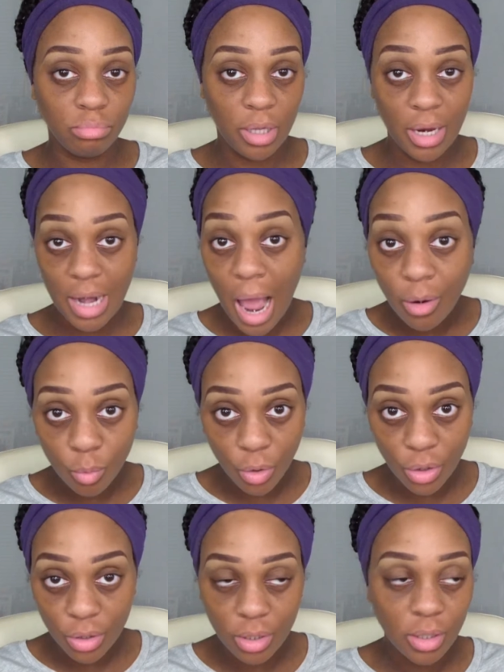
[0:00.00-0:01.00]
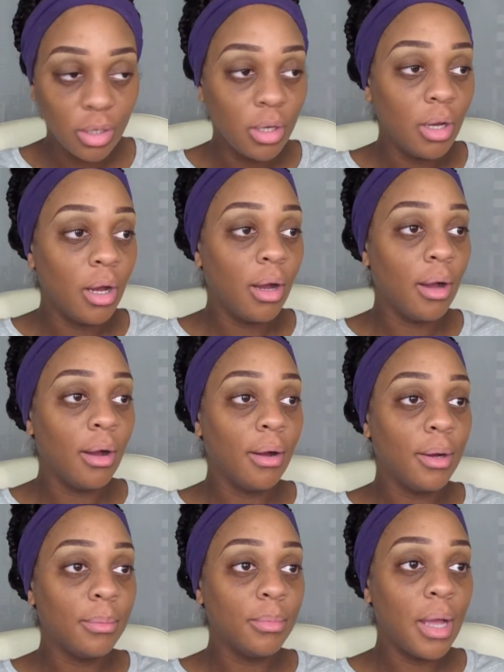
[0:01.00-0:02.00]
cannot work,
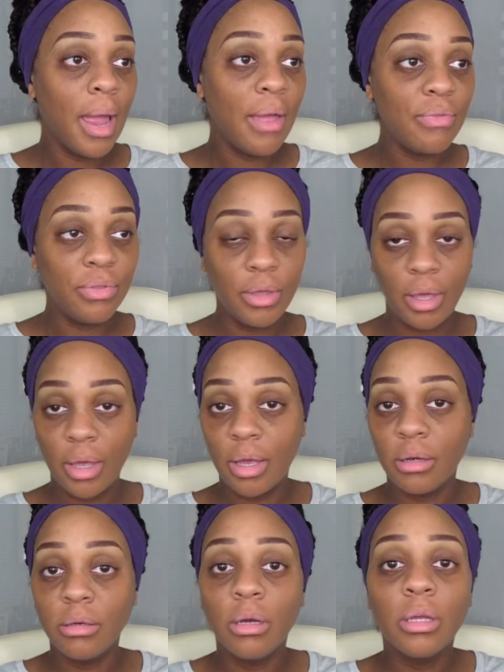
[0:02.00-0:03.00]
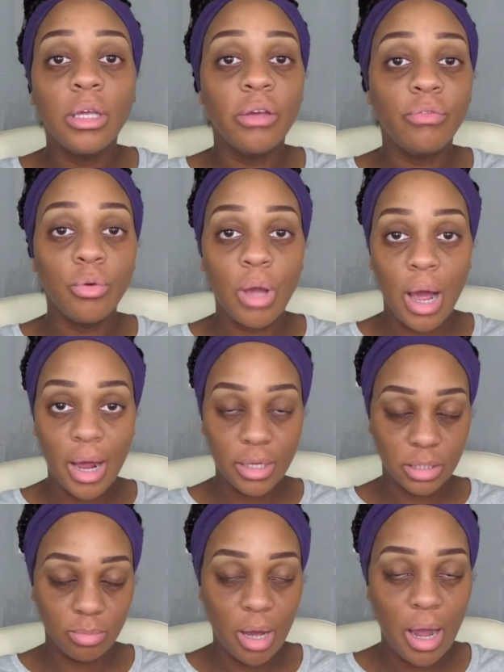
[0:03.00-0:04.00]
and then give you
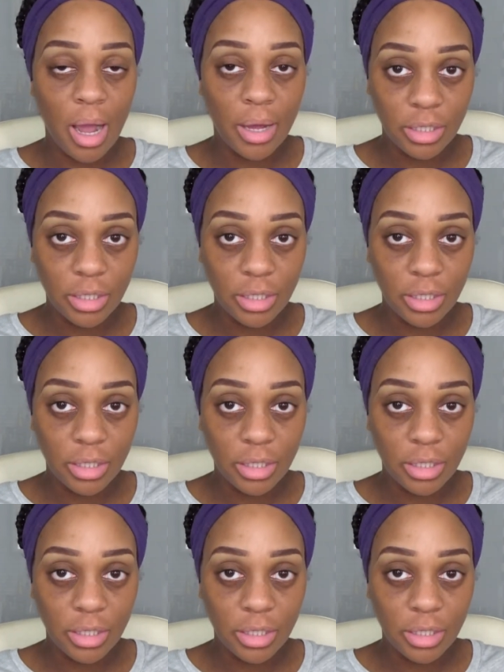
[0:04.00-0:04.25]
guys my